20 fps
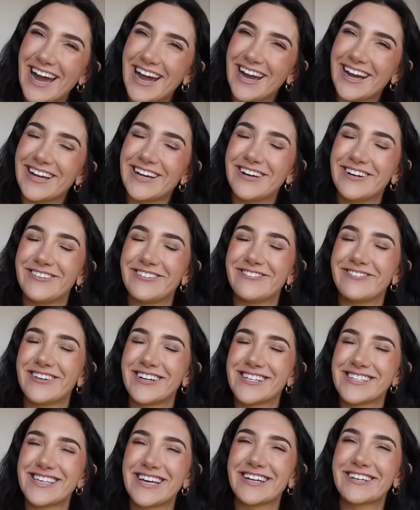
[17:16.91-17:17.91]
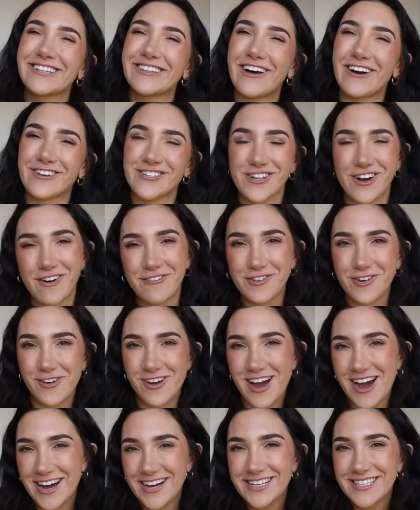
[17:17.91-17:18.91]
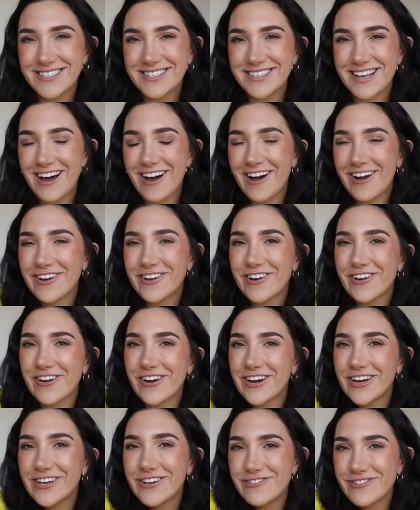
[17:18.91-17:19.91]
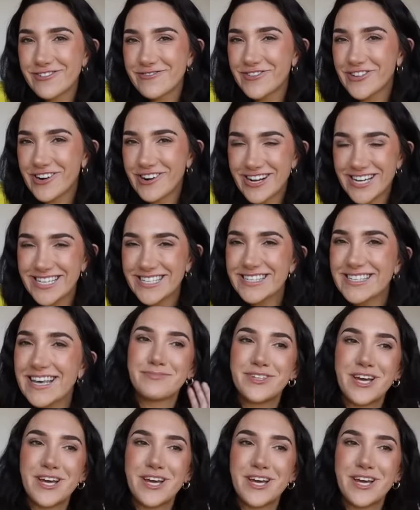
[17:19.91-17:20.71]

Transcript: I want to say good luck to all of you guys on your YouTube journeys.